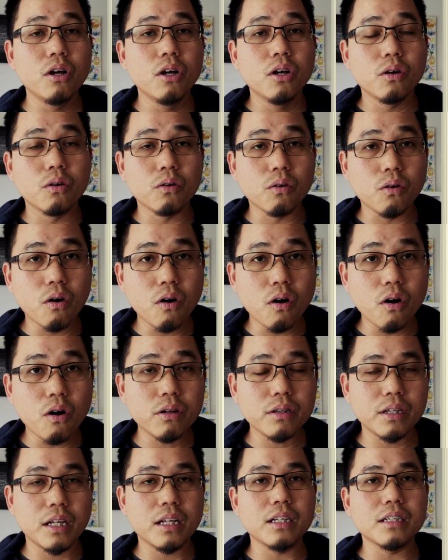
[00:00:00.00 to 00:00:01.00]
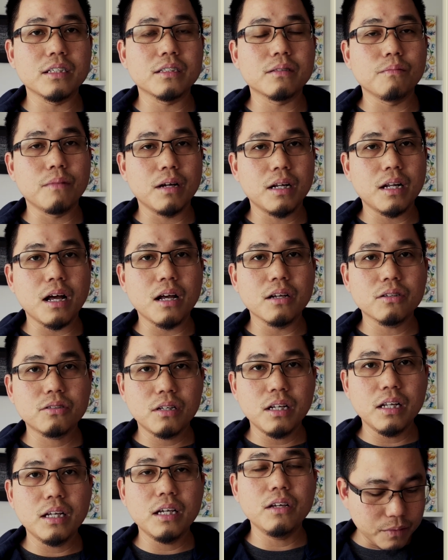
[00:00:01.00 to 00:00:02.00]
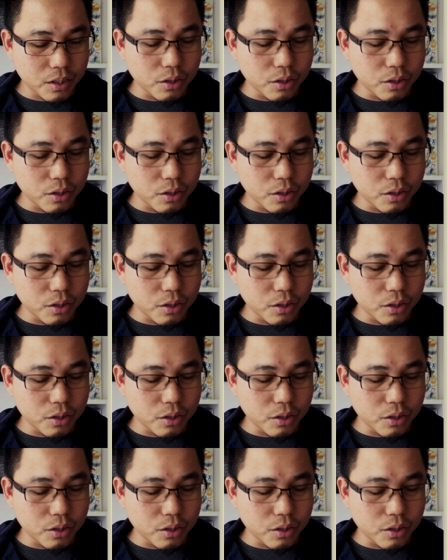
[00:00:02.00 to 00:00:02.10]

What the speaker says: ra, that is mad asli.